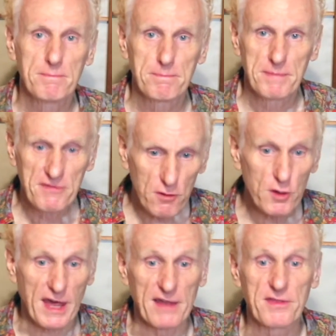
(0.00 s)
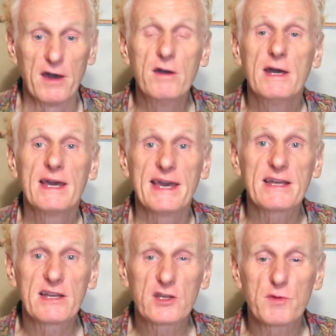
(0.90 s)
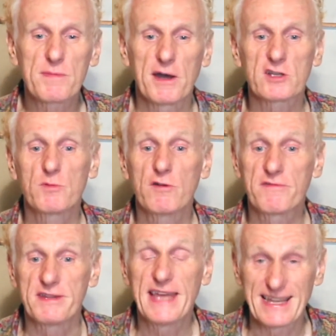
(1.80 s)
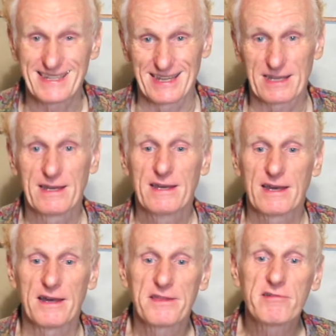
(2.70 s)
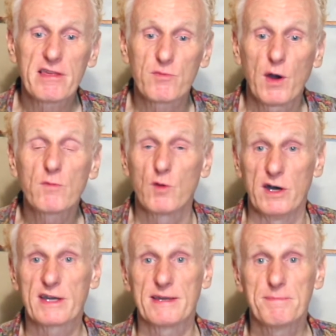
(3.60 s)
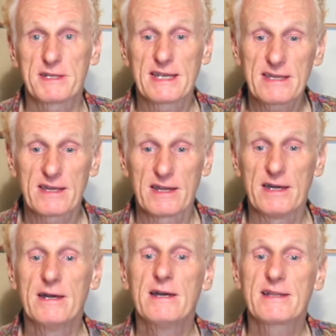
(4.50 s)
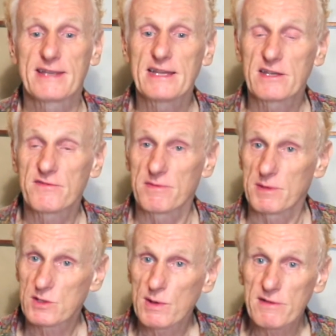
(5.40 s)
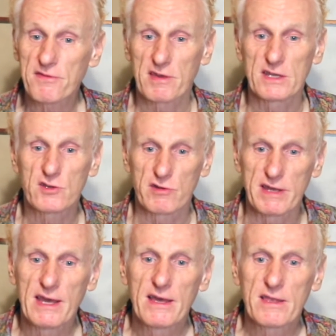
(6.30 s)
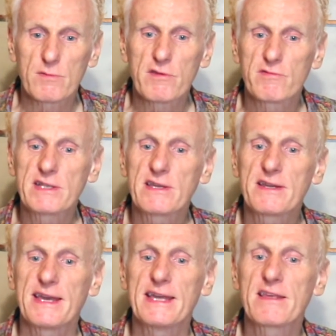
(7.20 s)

Before that, though, English was much more phonetic, and there is one work in particular dating from the 12th century that was written in